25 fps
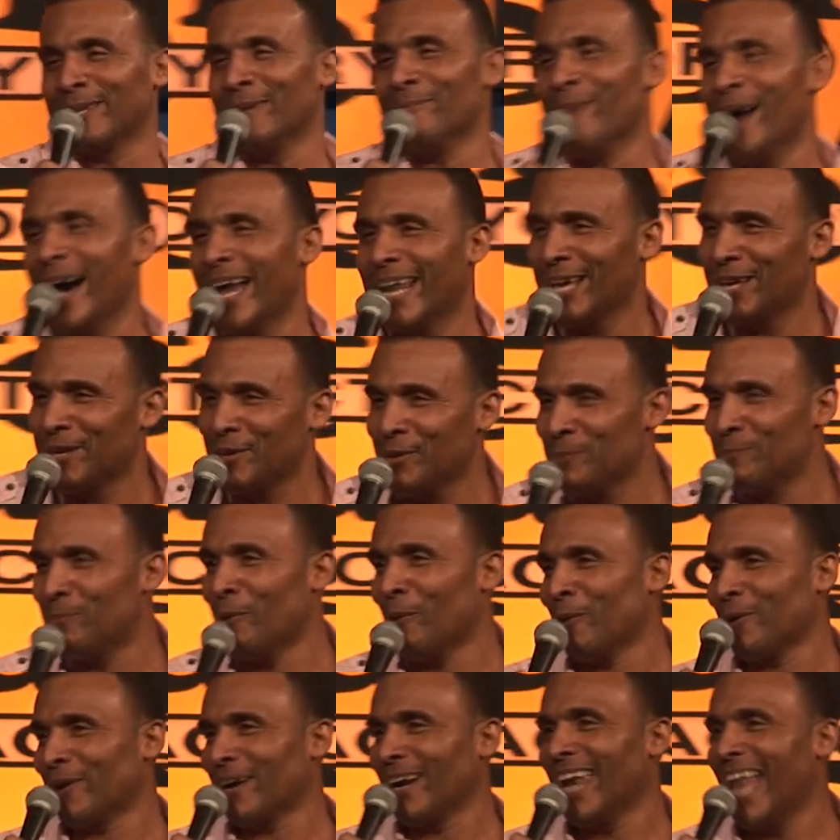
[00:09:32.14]
on somebody you
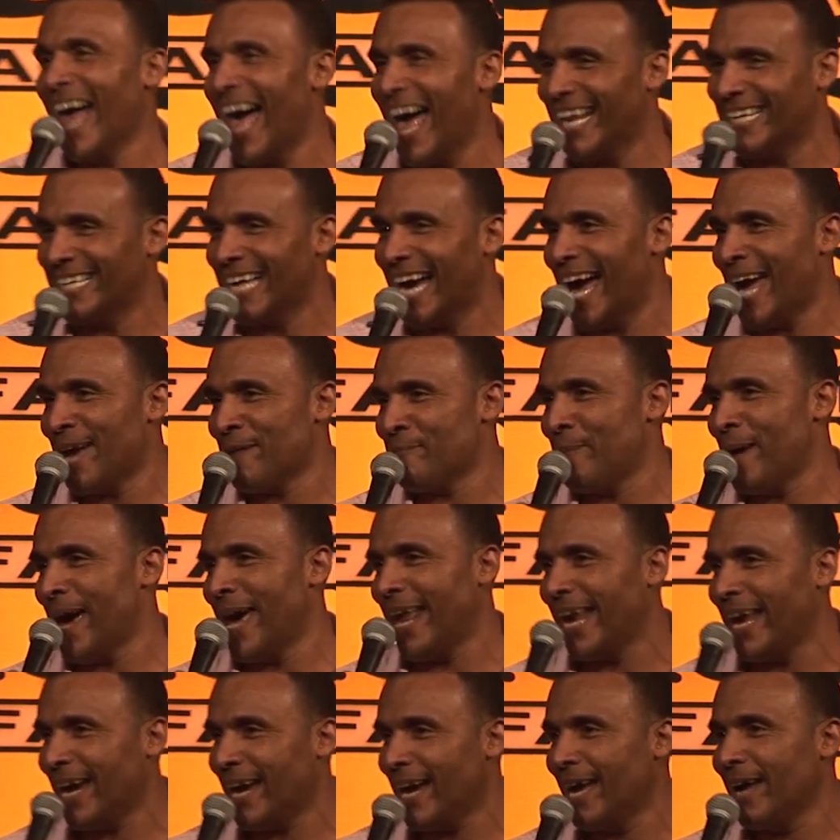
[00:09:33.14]
borderline
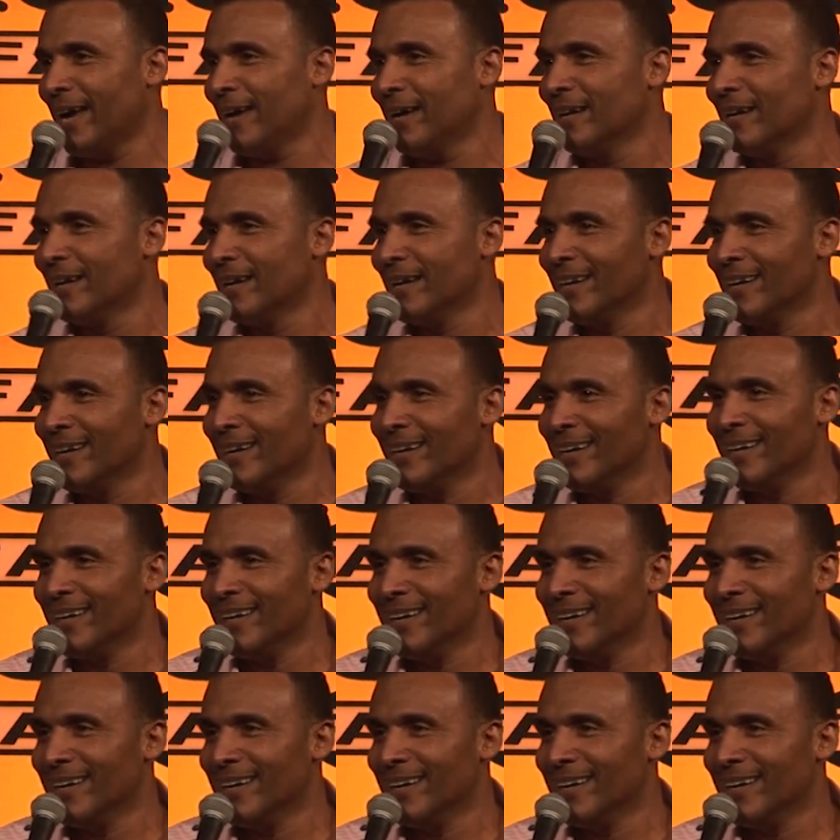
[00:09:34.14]
diabetic, huh?